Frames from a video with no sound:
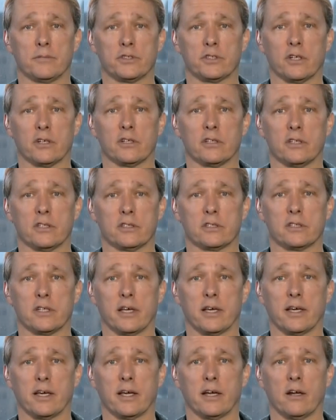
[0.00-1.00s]
started this
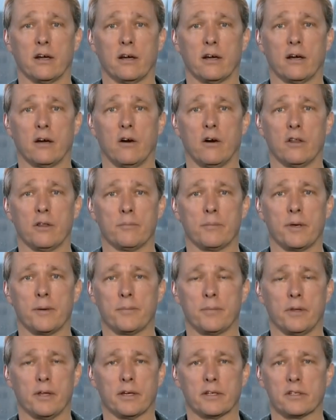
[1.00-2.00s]
thing, and uh, all the
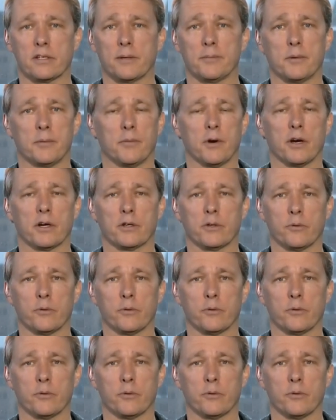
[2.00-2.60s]
people like Tim and Mark